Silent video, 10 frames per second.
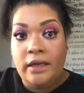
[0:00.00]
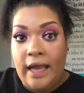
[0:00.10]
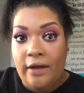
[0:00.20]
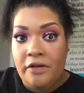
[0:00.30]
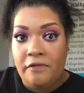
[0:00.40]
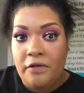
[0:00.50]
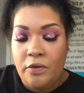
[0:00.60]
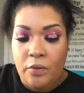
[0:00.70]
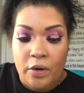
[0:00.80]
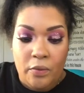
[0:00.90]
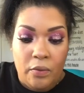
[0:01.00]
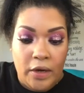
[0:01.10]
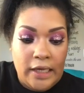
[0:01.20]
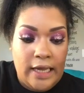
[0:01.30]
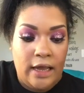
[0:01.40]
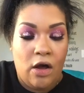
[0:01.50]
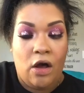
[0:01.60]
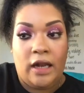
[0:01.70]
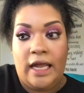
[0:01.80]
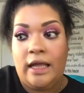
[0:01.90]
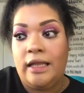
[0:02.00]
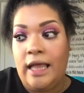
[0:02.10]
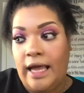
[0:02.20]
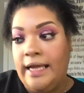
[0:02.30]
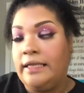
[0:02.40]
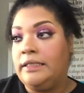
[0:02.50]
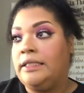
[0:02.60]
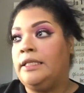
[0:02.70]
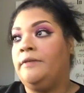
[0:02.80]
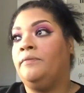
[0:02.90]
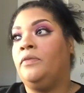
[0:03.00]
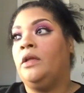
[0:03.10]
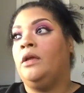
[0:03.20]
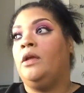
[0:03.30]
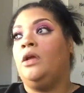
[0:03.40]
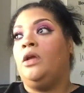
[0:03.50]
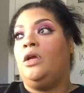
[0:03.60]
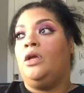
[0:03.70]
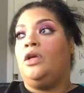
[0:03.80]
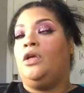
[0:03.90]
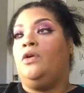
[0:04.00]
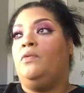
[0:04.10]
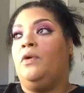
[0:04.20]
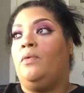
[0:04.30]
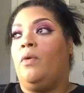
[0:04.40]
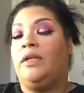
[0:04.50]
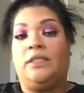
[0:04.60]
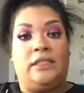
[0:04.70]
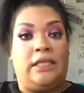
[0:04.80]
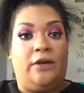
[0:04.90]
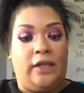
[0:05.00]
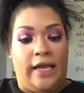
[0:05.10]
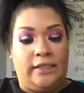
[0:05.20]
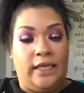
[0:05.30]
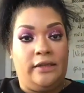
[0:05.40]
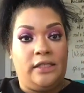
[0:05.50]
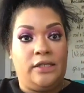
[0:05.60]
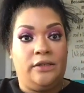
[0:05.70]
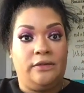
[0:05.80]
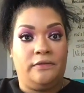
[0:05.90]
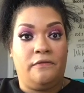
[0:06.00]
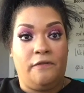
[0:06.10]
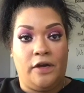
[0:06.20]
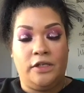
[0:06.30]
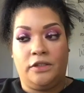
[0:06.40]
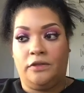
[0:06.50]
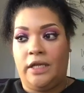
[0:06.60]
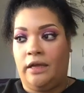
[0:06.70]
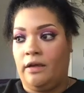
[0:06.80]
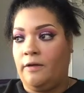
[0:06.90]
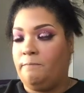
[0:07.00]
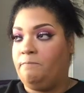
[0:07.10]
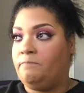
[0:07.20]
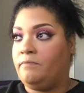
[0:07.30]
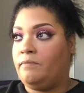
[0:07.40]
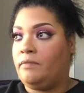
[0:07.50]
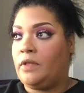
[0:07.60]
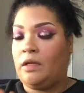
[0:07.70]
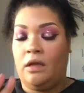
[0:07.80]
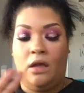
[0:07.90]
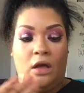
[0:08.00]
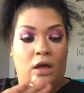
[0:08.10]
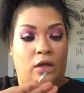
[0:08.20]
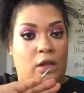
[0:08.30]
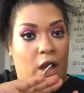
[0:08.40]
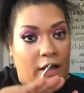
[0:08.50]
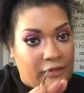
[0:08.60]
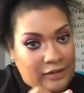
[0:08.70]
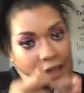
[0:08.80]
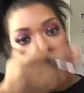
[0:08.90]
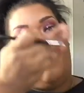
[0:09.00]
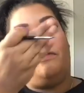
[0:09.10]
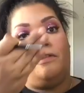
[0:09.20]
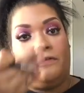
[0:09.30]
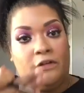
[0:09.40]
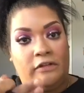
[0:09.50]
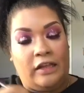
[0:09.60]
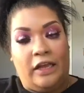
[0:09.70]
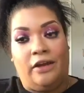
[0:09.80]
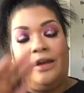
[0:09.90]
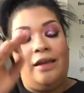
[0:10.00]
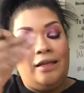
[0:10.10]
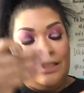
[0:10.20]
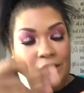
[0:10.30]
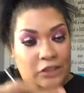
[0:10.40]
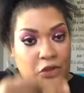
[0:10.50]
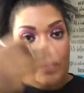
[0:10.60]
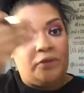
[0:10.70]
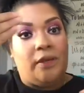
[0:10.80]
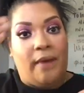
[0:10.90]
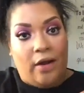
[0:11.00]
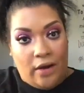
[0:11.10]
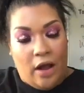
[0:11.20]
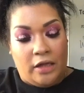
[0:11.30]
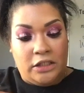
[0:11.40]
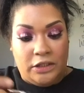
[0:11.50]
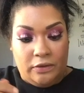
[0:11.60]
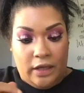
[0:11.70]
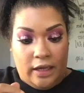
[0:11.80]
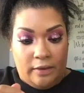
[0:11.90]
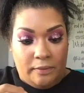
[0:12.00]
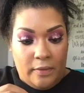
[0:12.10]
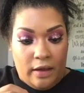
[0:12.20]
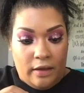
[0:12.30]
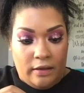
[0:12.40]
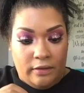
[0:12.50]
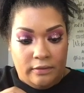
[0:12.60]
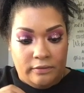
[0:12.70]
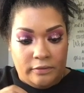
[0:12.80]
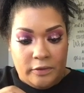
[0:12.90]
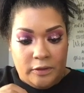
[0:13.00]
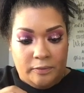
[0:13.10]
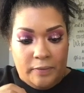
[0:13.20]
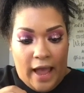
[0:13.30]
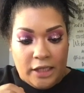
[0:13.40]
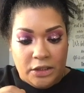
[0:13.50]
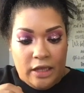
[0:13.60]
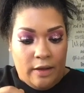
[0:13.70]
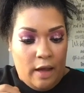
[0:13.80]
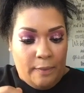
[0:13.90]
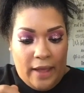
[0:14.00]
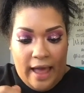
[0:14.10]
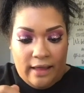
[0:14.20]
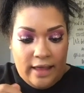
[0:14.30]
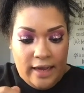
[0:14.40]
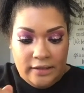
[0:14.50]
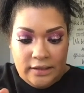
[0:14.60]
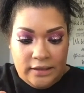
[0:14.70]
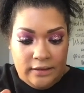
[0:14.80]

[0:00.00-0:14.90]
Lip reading: Now, if you were working on a client, you would want to sterilize it first. So take cloth, take off the first layer, scoop some out onto like a spatula, a palette,